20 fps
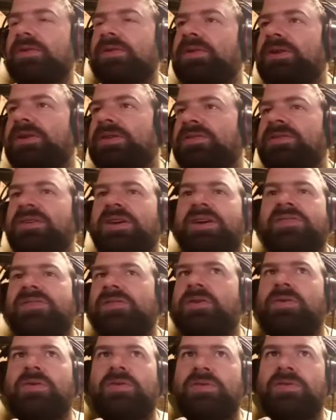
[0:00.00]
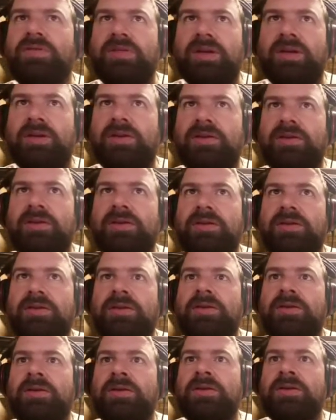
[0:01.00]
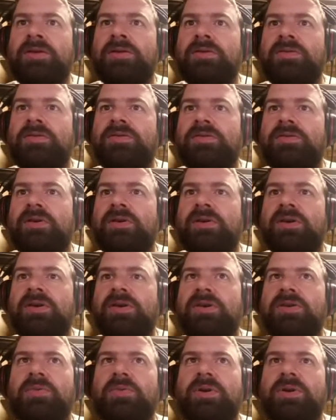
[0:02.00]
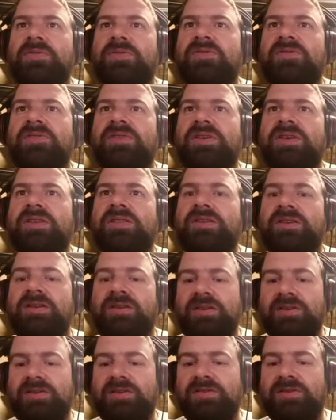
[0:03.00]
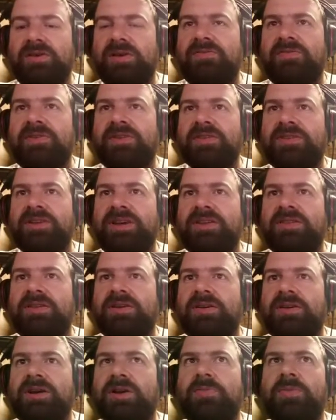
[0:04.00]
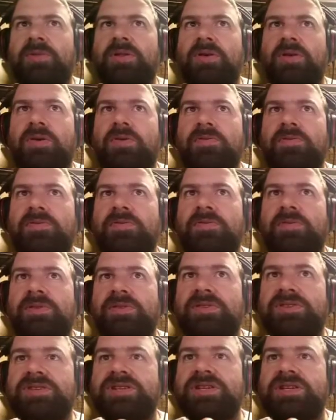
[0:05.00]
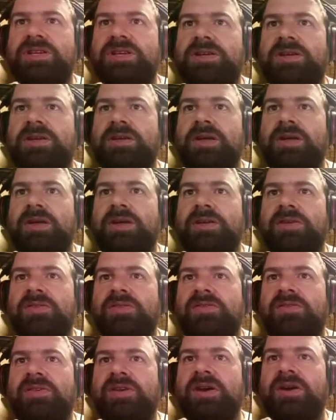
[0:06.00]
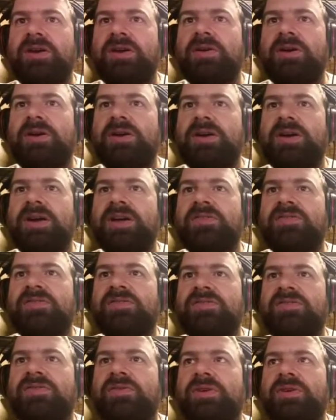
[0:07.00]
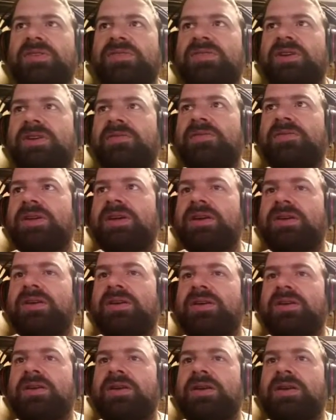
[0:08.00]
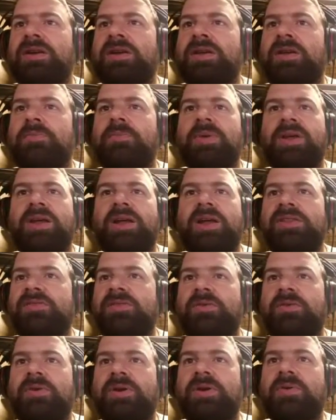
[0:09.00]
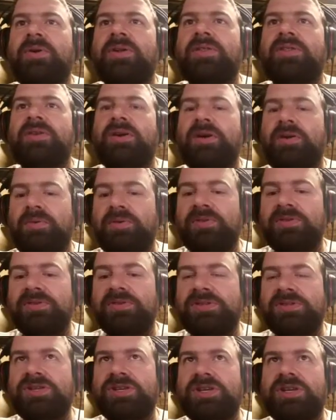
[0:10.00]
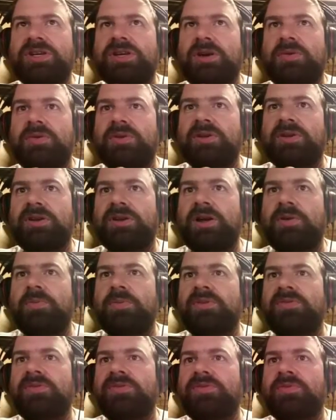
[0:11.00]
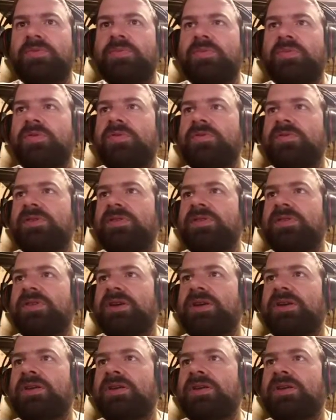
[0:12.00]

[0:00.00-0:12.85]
it takes the whole thing. So you won't see the, so if I take the global off with G, you see, oh okay, it's just doing stuff there. And that's not what I want. I want G, I want global to move the thing.